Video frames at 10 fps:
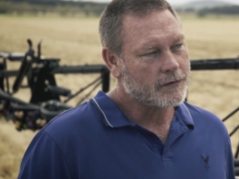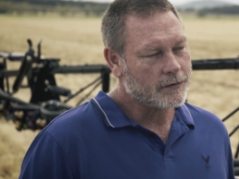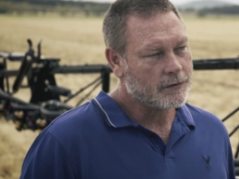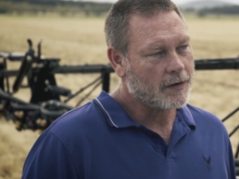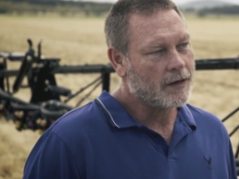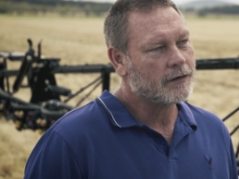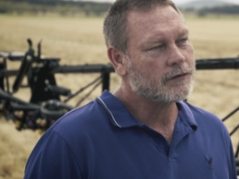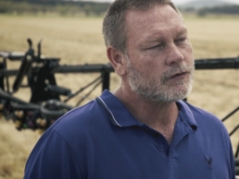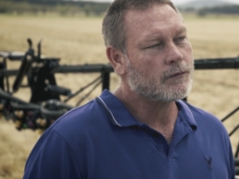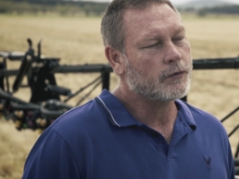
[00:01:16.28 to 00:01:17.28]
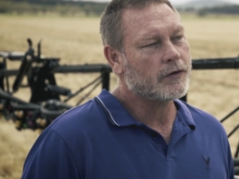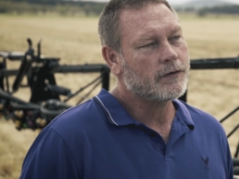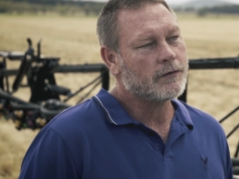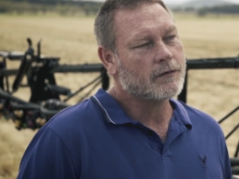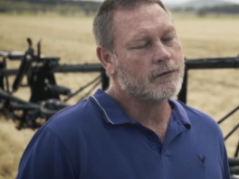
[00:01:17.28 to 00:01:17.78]
to uh, 4 d
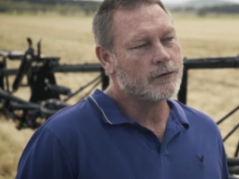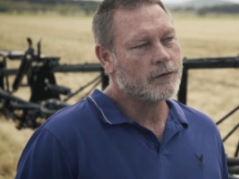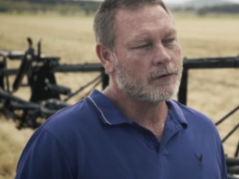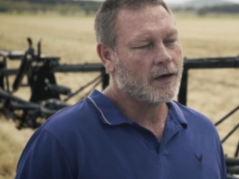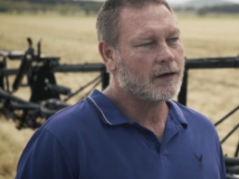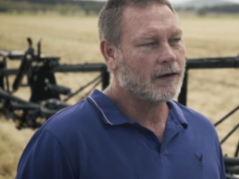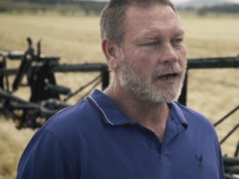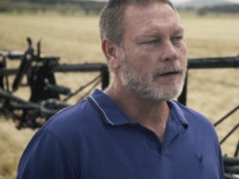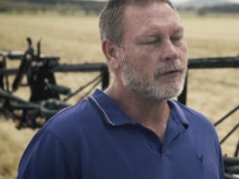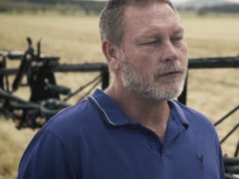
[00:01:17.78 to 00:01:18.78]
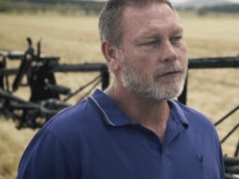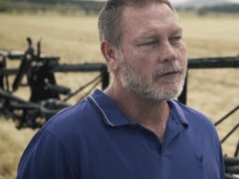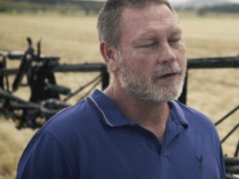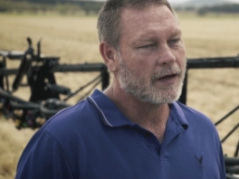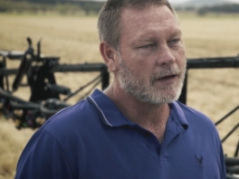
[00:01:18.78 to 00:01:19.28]
use through uh,
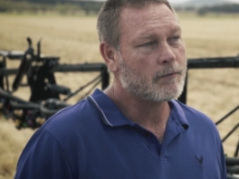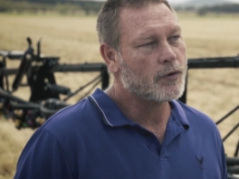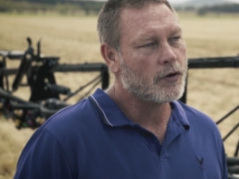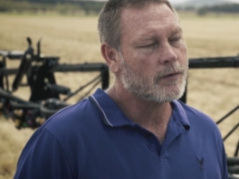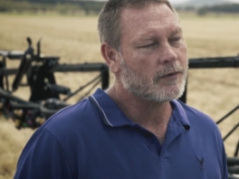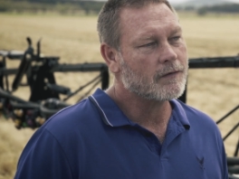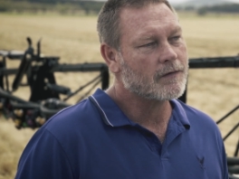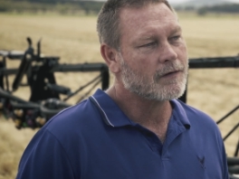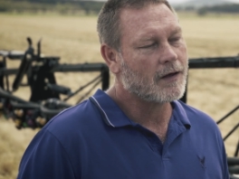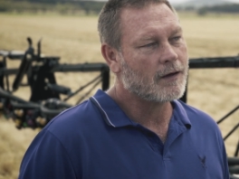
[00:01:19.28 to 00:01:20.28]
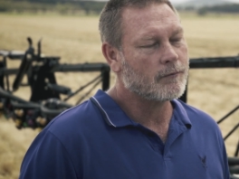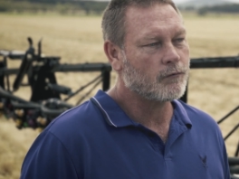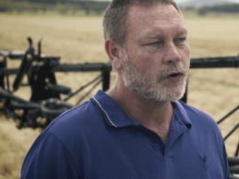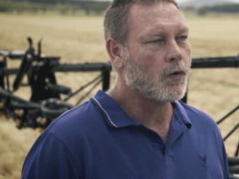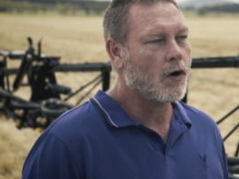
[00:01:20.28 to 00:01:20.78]
labels and permits, um,
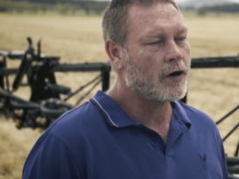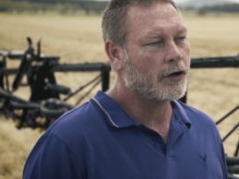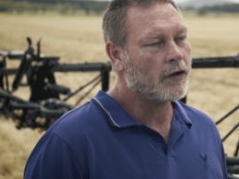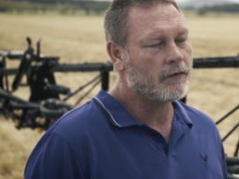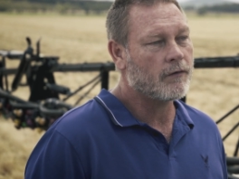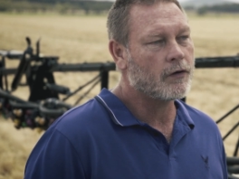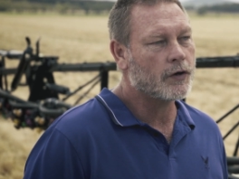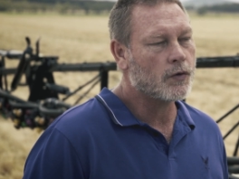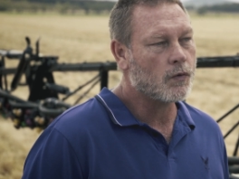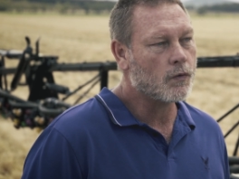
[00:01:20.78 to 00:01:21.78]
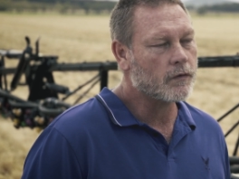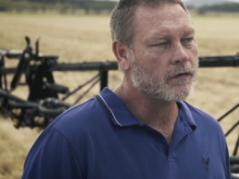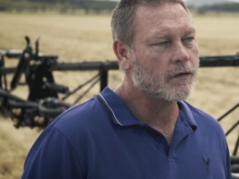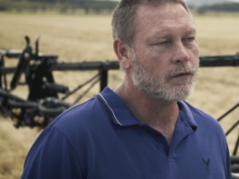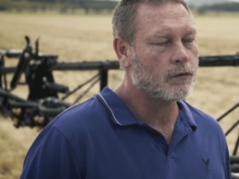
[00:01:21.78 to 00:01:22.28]
requiring either very
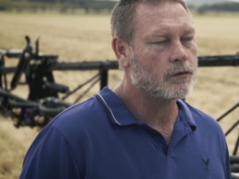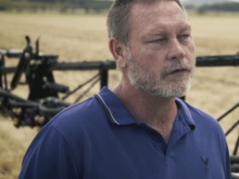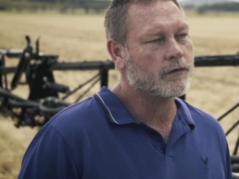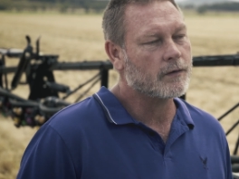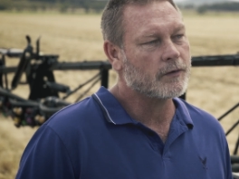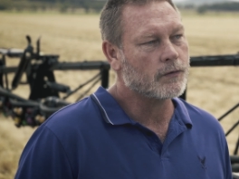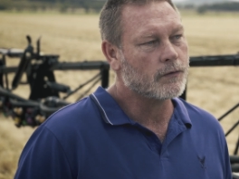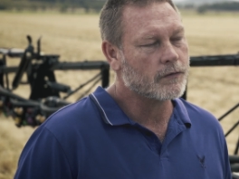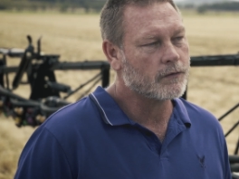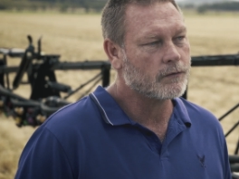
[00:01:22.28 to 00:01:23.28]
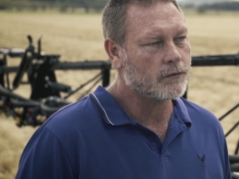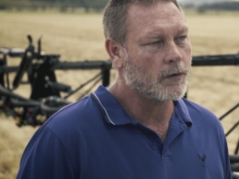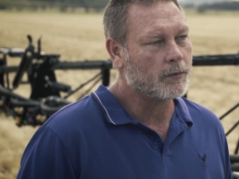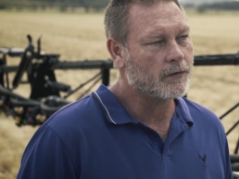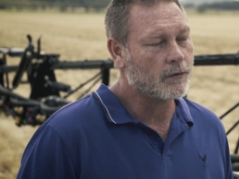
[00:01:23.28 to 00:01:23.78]
coarse or extremely coarse
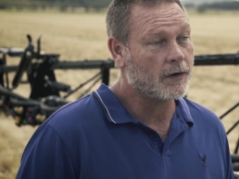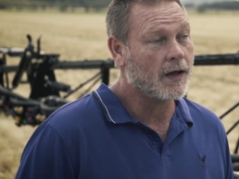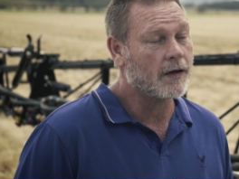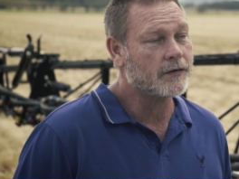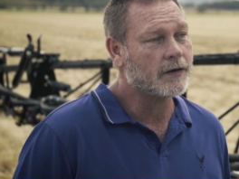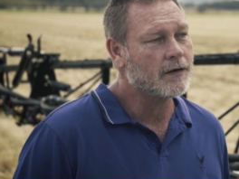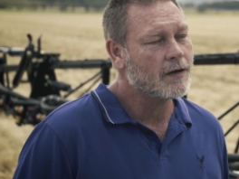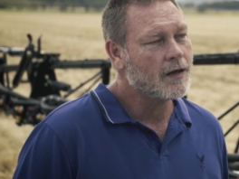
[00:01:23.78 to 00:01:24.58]
droplets or larger.